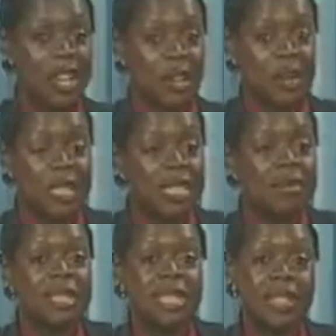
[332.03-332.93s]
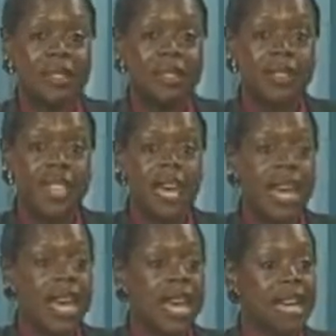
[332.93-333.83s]
it hurts themselves,
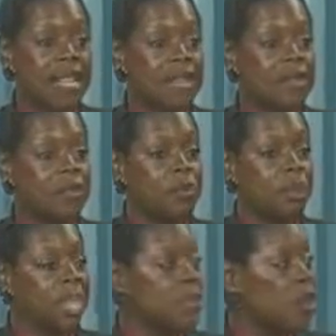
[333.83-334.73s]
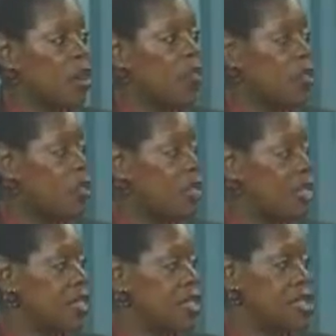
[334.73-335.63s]
and it brings more
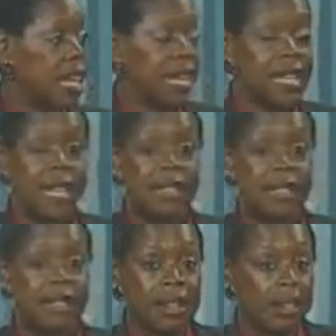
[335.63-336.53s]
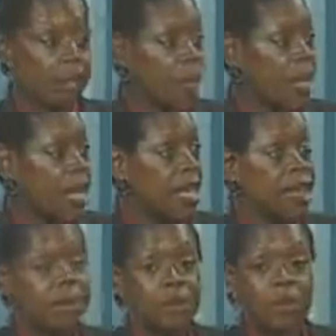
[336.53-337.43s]
frustrations. And as
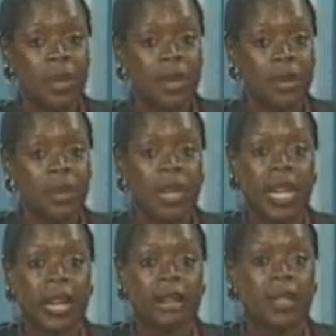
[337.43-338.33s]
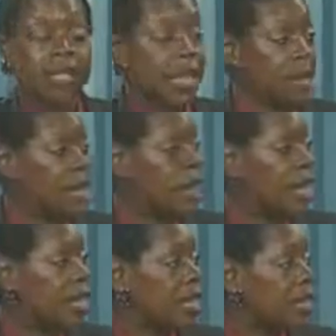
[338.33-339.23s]
Gilbert brought out, the
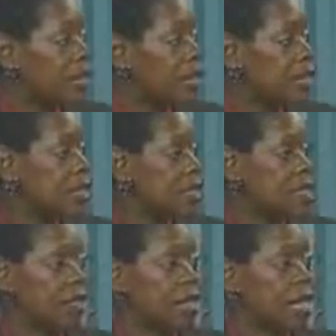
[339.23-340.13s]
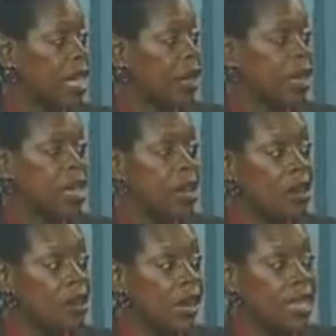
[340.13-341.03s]
psychosomatic illnesses that Dr. Cappy
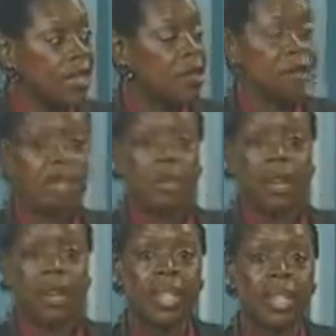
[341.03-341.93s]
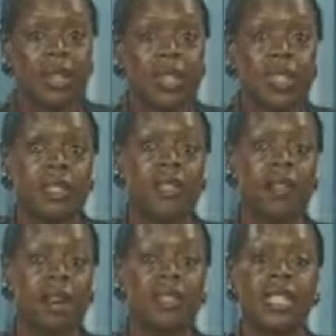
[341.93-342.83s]
writes so much about, he treats so
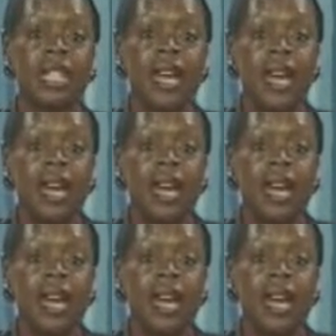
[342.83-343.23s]
often,